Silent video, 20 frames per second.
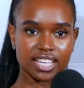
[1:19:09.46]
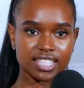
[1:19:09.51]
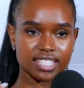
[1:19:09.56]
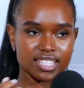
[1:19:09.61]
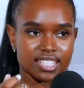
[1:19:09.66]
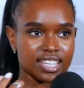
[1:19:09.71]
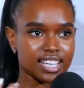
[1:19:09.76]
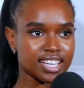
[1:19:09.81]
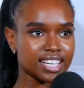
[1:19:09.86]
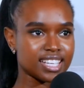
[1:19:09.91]

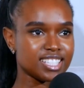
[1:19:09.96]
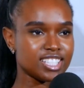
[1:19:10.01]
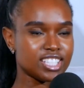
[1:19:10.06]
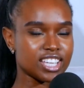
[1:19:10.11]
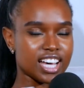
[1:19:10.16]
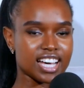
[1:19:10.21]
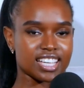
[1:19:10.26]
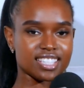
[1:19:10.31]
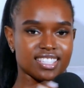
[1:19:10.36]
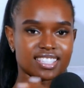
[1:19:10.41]
jazz,
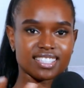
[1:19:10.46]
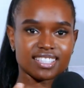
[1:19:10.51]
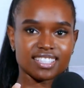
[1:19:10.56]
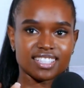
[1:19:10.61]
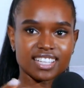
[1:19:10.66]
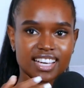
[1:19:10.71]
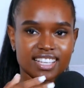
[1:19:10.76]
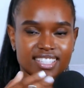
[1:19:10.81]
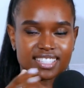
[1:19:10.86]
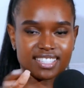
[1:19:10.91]
jazz,
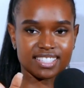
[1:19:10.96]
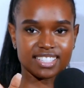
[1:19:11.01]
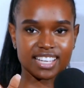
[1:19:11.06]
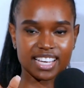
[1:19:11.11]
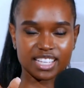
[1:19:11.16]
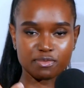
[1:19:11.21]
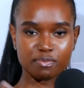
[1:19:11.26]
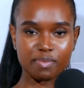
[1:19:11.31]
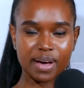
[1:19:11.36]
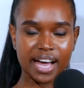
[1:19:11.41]
jazz,
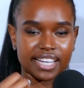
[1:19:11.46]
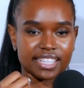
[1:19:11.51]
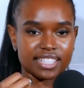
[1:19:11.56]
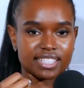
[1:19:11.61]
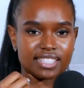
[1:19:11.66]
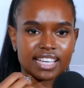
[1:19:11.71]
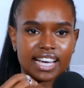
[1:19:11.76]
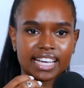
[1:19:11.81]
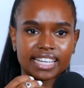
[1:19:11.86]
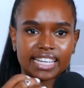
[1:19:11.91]
jazz
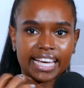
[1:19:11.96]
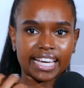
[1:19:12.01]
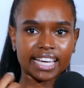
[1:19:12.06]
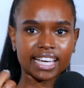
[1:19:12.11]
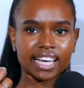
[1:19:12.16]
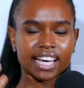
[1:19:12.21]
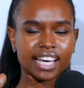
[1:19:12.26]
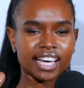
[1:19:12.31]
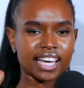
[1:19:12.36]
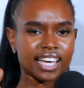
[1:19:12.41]
band, and
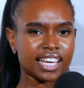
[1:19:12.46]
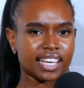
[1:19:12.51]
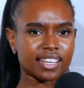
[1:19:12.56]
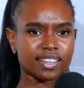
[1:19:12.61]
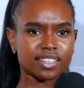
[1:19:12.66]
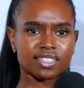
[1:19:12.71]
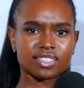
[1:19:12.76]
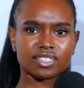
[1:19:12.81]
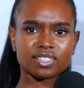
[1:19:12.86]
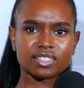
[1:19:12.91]
like
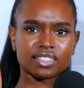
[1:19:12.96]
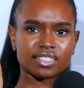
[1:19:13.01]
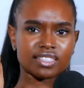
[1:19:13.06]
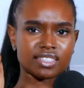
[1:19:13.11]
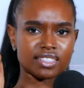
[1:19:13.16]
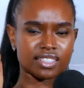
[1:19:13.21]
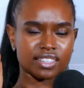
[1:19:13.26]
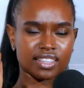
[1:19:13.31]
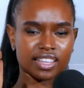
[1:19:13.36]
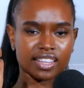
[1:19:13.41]
uh,
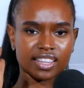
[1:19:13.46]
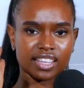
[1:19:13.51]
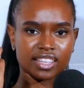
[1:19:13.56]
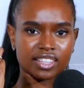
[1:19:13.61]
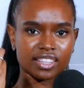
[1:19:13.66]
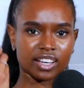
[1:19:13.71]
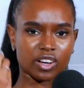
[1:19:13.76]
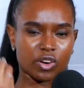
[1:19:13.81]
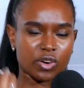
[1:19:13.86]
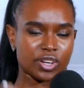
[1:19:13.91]
the,
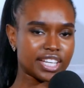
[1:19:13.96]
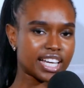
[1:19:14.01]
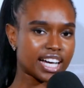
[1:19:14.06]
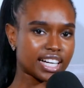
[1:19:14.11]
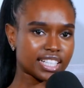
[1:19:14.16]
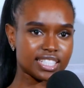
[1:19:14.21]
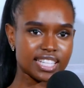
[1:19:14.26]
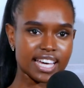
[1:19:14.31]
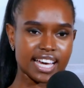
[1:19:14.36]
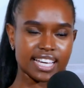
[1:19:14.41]
the the
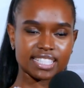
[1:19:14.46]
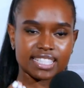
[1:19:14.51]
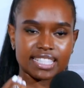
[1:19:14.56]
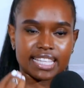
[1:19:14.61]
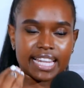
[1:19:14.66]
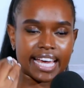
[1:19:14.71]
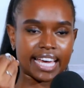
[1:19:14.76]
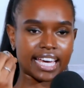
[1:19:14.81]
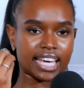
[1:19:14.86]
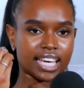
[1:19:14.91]
conductor
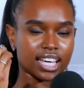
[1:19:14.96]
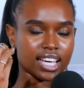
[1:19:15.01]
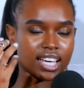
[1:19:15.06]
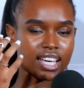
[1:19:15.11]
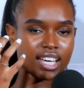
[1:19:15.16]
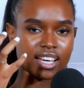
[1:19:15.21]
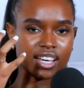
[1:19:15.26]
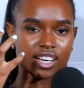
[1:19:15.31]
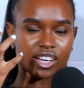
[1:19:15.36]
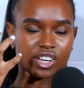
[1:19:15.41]
is
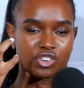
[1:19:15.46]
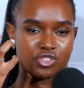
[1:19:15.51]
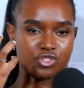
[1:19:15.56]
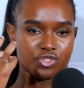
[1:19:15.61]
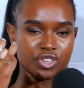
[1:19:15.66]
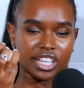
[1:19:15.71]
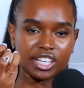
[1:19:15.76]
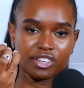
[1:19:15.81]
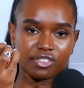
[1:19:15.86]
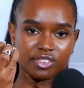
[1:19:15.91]
like
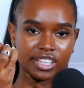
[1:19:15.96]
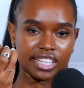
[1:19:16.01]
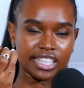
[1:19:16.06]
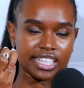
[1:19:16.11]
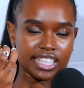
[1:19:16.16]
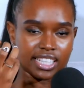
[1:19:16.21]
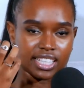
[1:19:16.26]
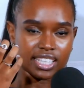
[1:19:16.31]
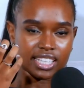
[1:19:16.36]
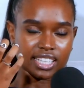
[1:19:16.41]
really,
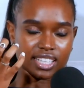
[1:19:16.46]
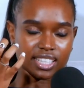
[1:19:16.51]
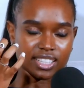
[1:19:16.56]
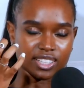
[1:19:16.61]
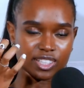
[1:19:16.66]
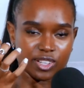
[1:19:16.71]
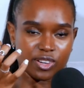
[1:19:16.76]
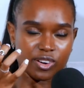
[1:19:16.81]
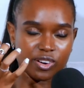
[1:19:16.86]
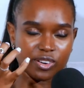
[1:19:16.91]
really,
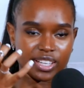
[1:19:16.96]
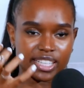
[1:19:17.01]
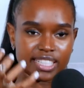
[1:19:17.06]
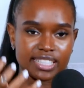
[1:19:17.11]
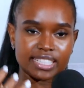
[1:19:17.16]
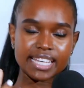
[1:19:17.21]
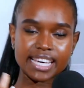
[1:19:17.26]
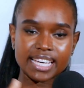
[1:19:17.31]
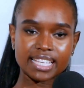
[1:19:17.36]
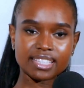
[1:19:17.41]
you know,
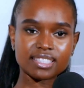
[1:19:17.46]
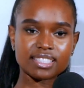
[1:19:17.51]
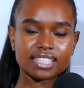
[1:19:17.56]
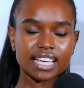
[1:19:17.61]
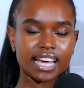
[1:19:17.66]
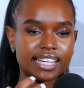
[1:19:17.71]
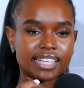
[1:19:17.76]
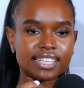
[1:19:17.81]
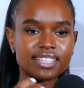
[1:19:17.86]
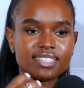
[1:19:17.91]

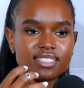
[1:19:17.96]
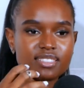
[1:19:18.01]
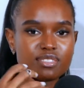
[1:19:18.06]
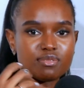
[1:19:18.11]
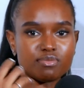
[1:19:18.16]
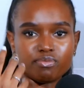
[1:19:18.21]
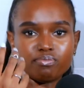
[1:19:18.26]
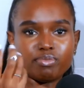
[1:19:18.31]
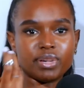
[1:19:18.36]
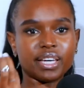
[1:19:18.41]
intense. Yeah. And
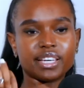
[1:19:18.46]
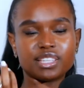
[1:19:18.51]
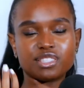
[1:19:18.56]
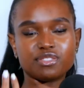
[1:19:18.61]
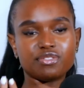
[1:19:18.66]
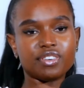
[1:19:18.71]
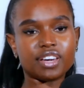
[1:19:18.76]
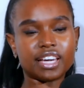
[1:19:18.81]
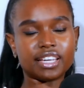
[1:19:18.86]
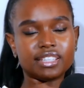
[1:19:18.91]
his
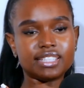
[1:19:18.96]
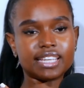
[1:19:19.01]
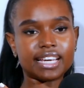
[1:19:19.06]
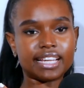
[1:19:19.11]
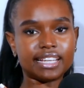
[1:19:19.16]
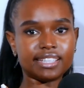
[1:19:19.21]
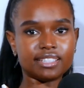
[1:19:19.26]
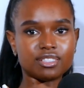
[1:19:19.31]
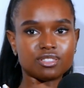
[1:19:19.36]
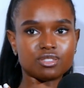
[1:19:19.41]
biggest fear,
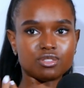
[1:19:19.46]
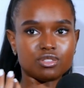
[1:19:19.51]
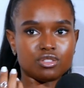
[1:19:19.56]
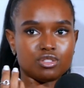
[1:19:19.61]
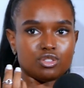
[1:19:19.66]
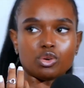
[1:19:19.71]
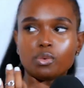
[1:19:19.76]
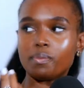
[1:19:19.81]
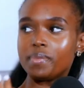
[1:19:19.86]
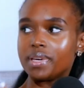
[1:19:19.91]
ideally, is
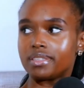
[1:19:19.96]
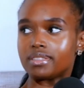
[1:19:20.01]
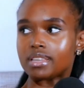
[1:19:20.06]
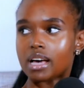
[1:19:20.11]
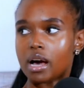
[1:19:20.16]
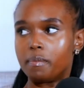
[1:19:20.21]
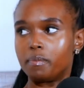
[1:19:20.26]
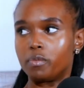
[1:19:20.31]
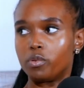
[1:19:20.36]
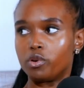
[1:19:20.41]
to
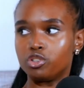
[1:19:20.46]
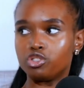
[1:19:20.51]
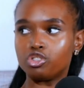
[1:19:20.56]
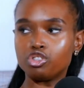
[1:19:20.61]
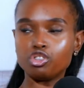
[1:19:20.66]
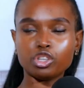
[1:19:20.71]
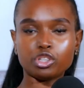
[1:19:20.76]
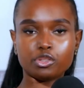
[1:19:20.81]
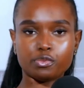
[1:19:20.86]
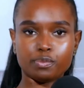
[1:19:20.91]
mess up or
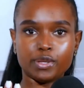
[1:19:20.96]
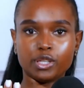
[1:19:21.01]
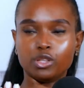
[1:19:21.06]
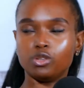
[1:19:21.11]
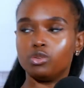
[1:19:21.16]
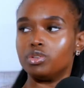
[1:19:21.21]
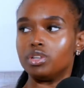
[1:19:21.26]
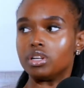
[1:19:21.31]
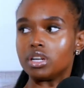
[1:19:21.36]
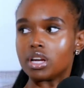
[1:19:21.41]
to not
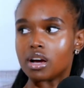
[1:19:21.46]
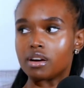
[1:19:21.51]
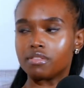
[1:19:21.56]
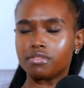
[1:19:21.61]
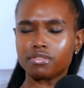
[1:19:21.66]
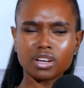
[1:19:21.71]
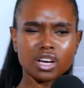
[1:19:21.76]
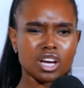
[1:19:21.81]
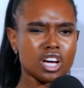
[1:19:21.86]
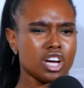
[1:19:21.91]
be good
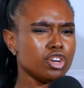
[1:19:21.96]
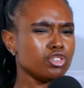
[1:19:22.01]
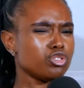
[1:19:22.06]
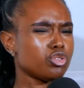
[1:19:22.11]
enough.